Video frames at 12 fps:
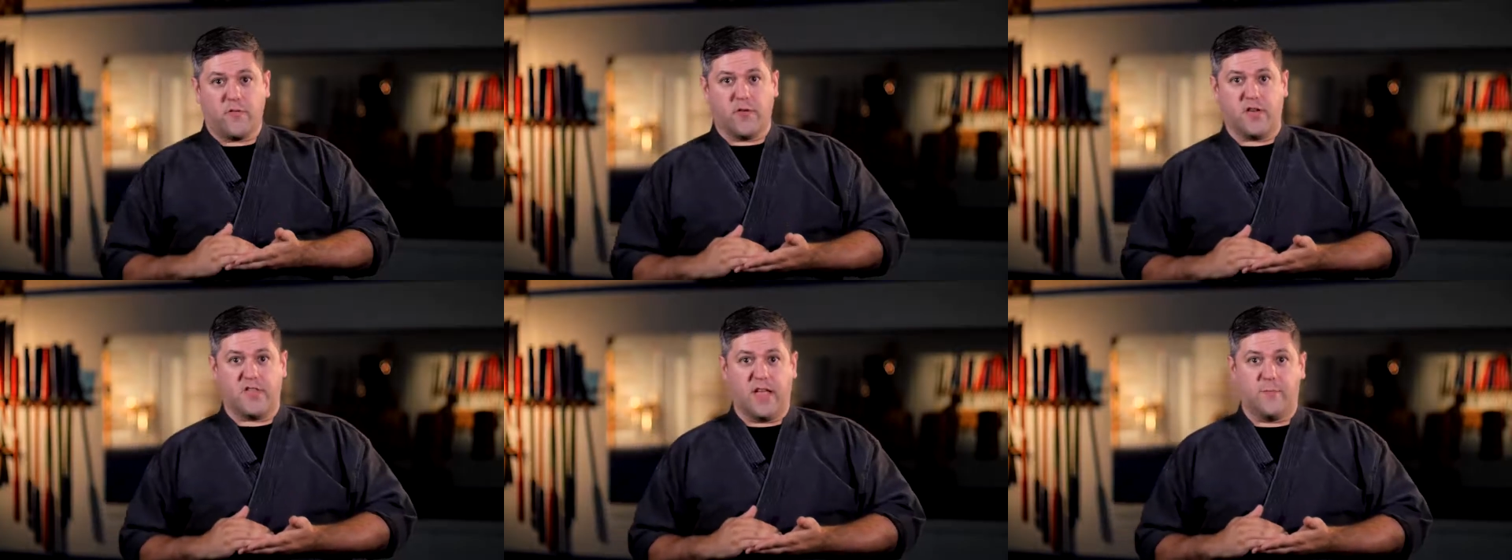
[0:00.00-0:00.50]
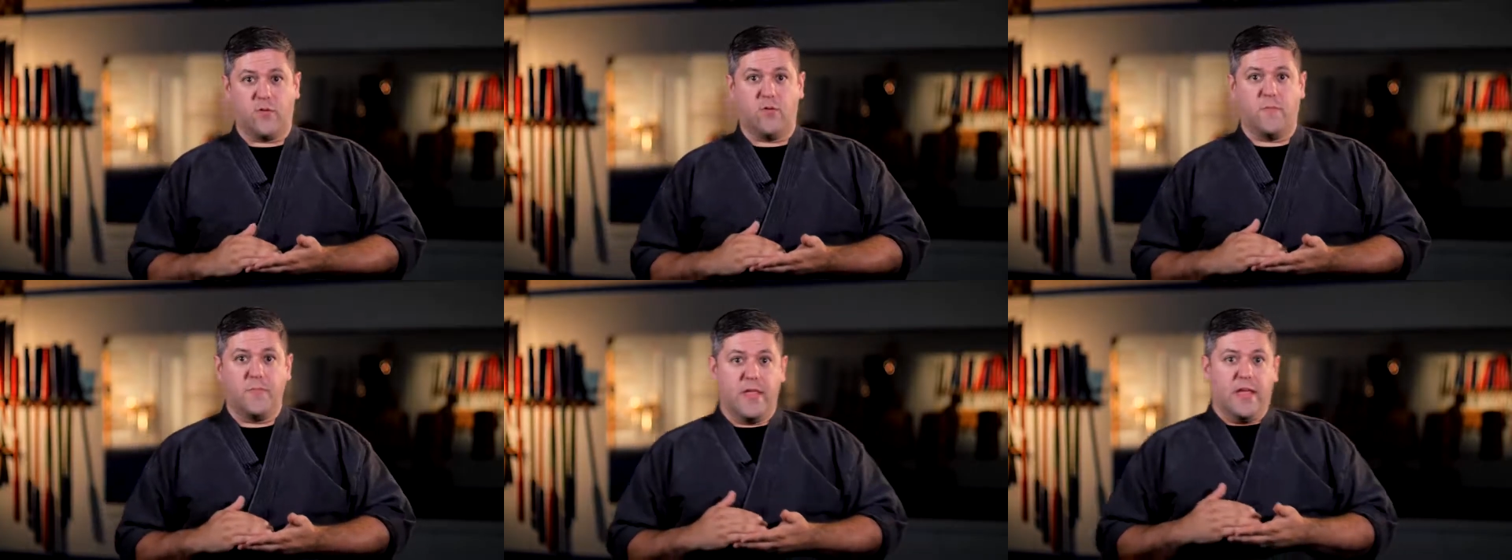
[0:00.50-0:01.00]
for example.
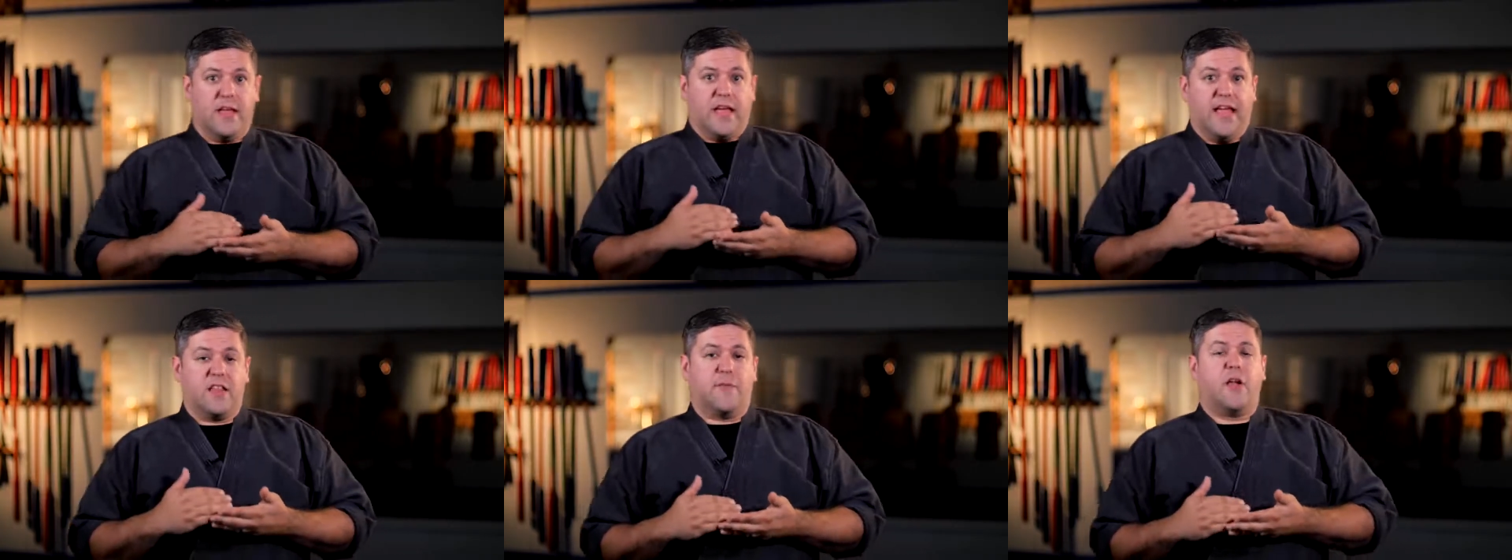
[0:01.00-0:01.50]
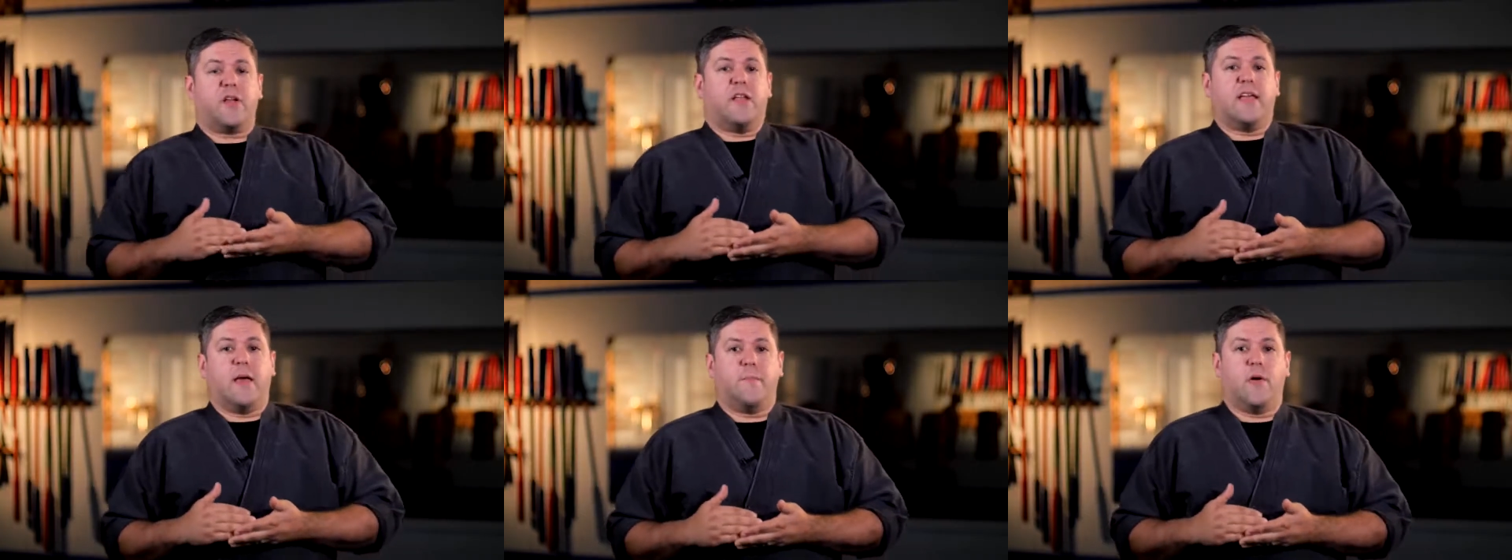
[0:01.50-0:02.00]
In American
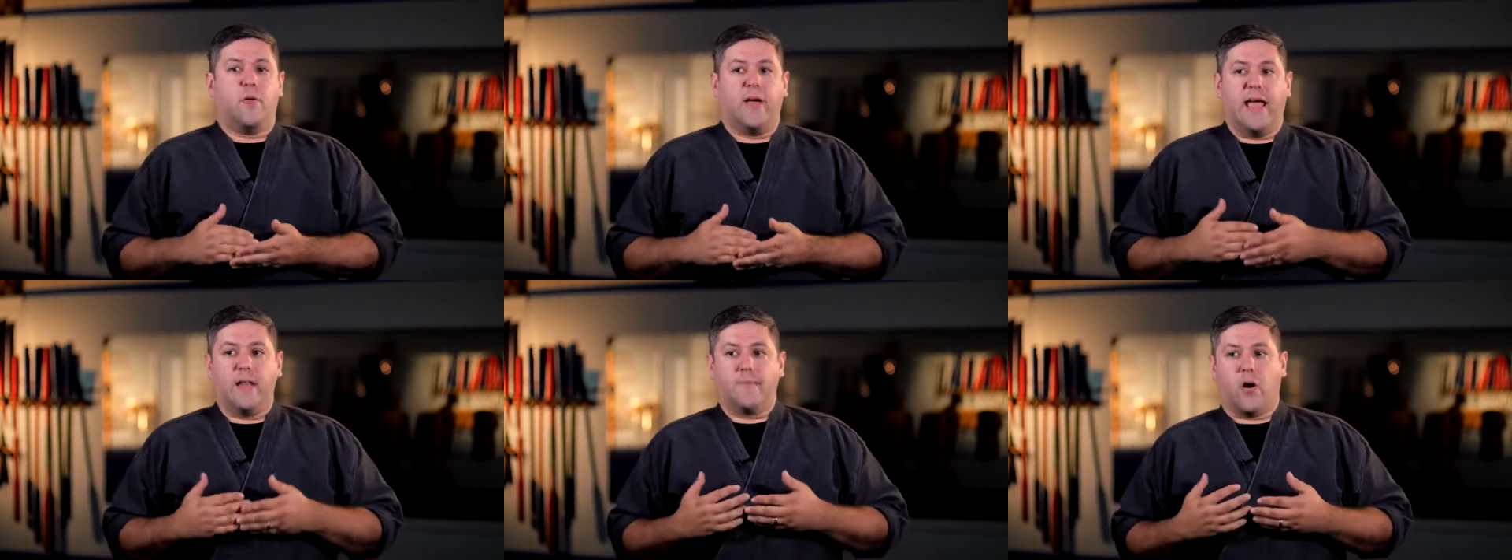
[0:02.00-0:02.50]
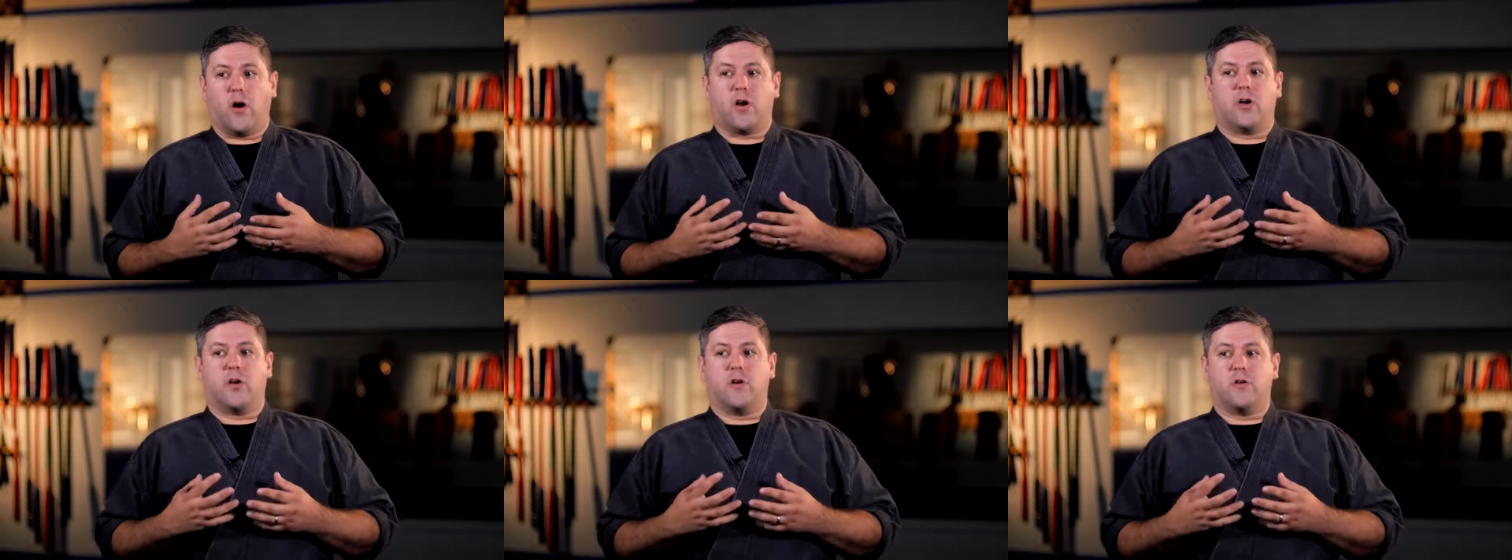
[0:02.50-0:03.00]
Kenpo, Ed
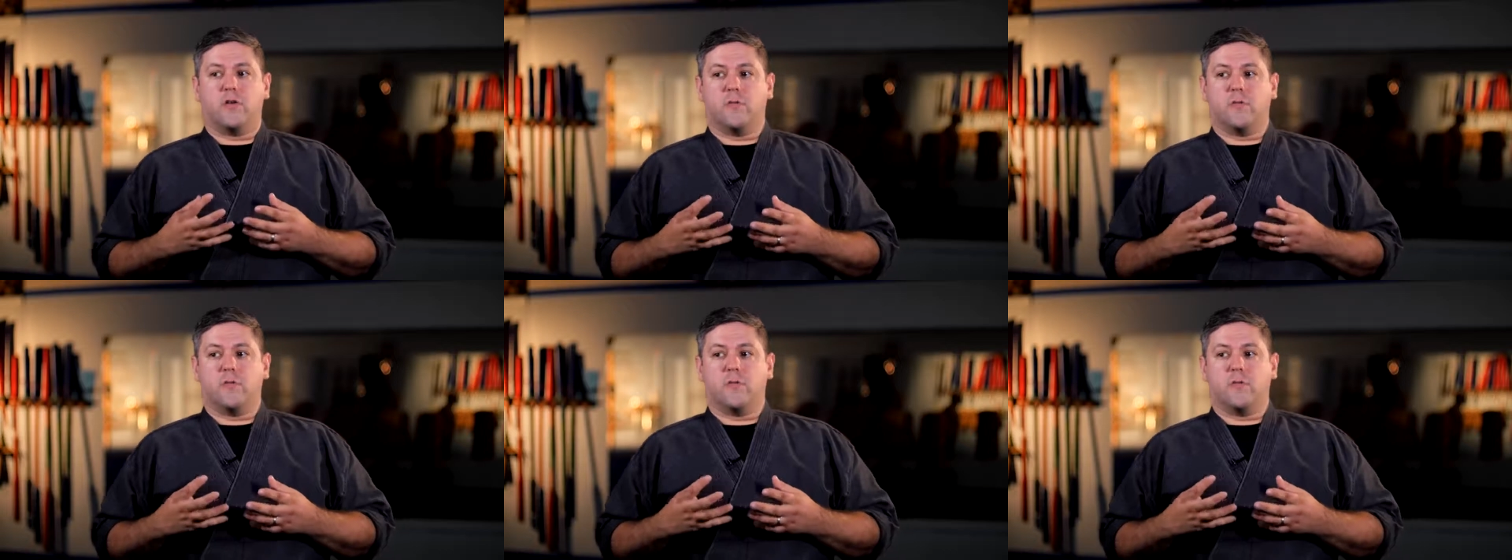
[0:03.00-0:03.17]
Parker